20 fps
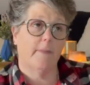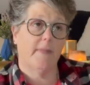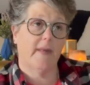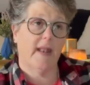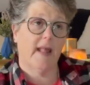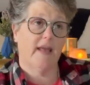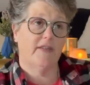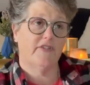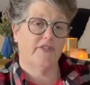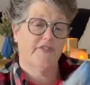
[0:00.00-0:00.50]
But
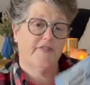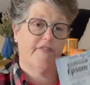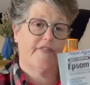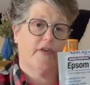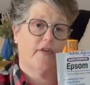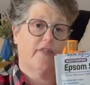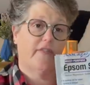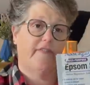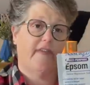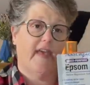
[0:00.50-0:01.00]
I just
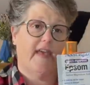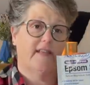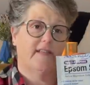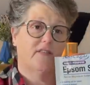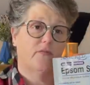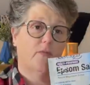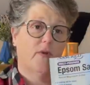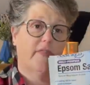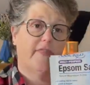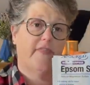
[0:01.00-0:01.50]
filled the
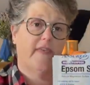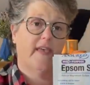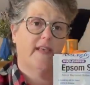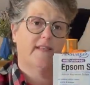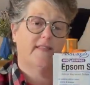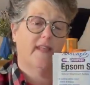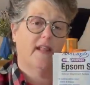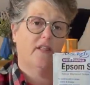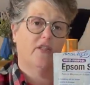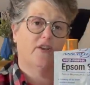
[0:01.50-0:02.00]
vase with
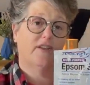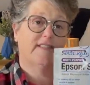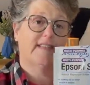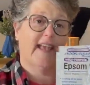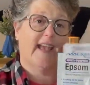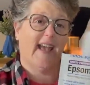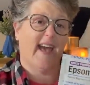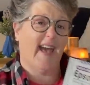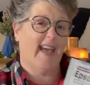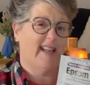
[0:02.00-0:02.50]
this, and it looks
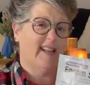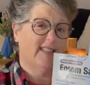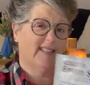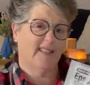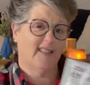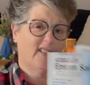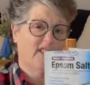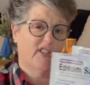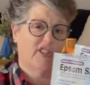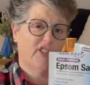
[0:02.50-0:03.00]
like ice
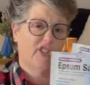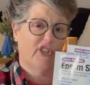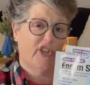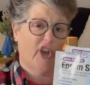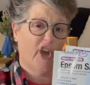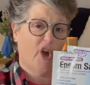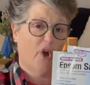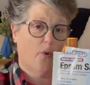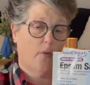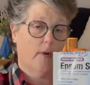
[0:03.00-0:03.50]
and
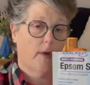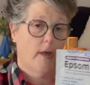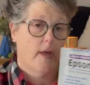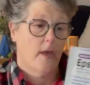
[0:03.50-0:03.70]
snow.